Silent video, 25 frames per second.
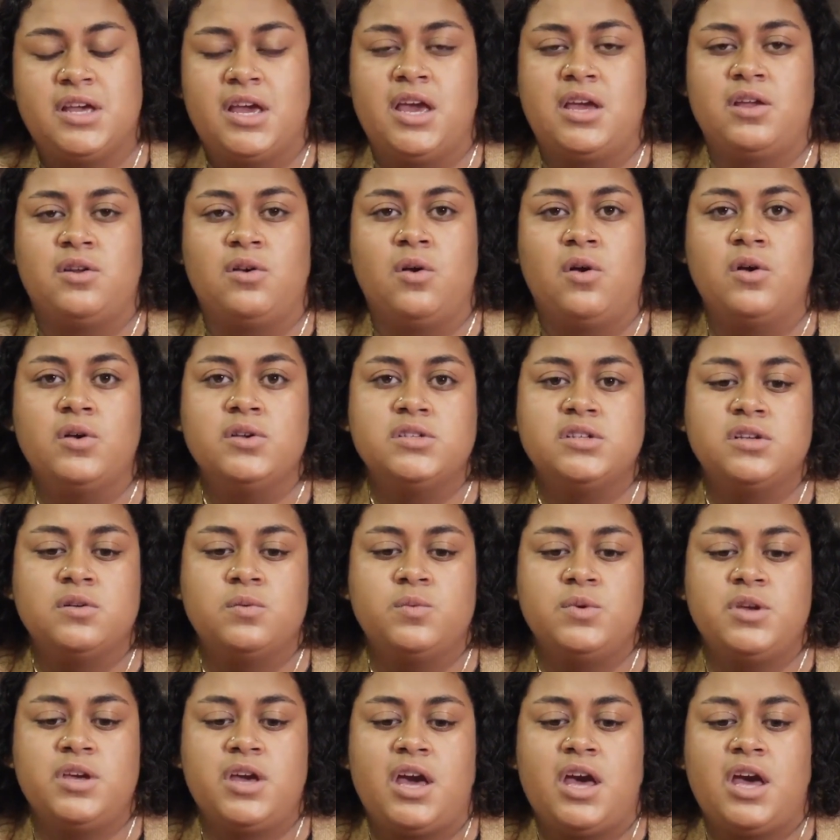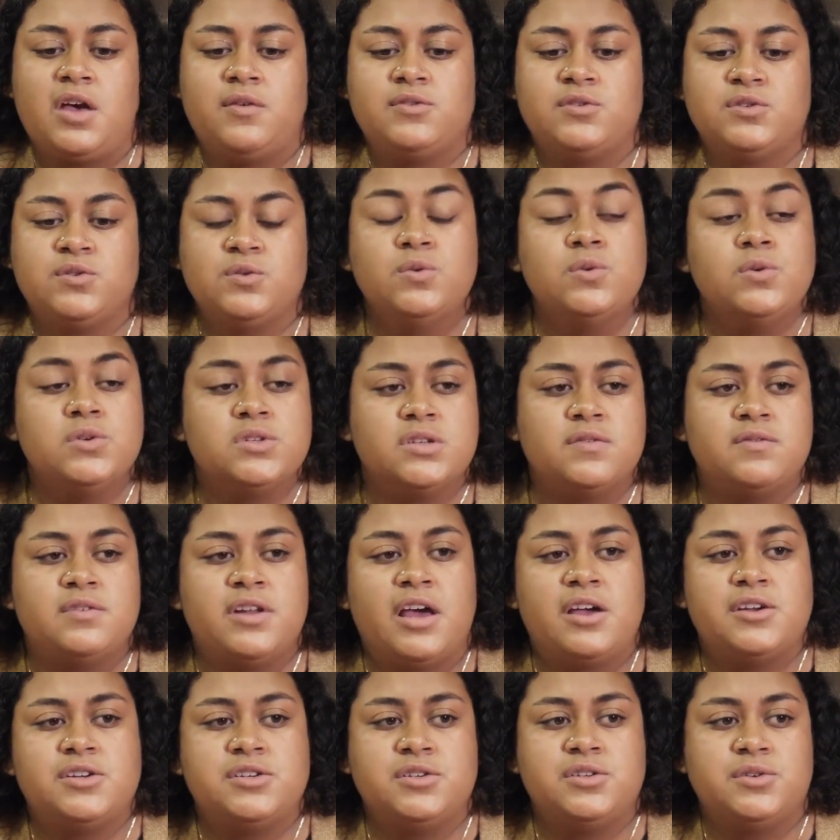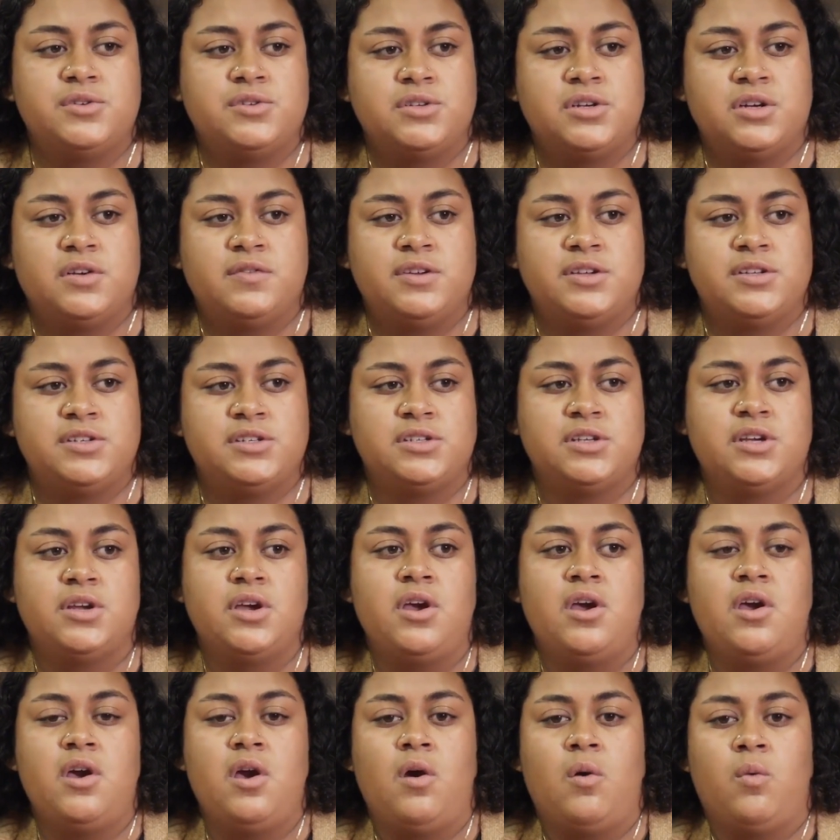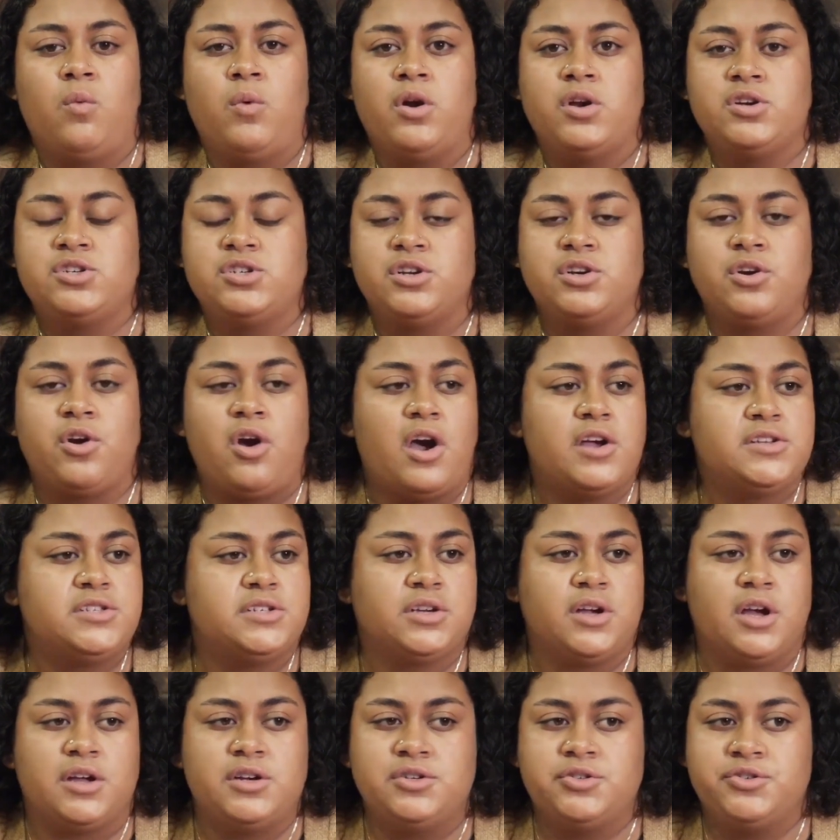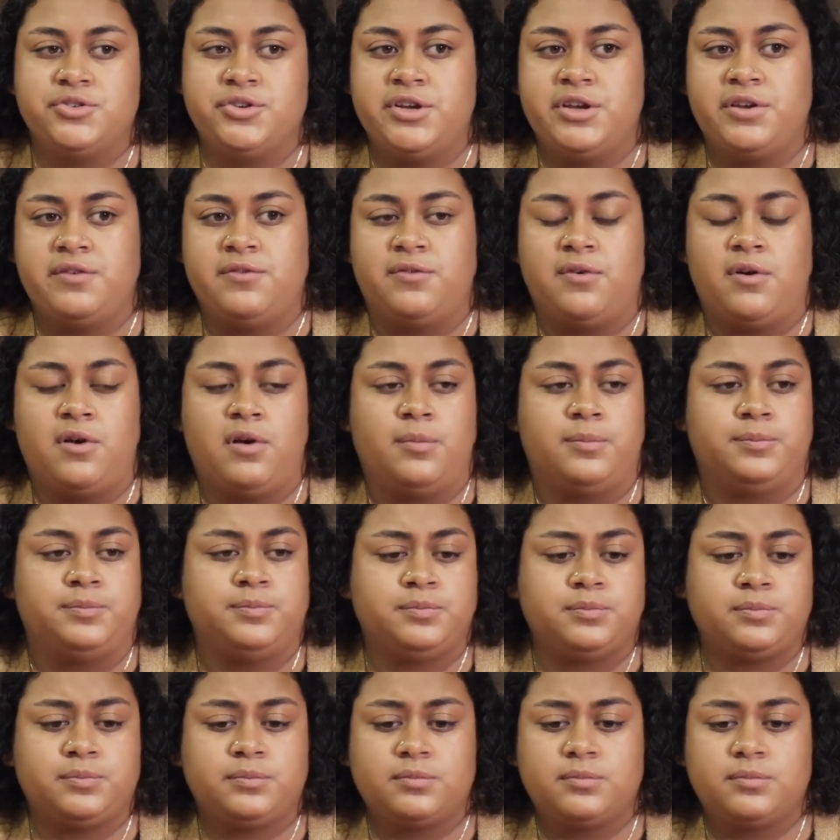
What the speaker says: And also we have schools of national service where it's across the country from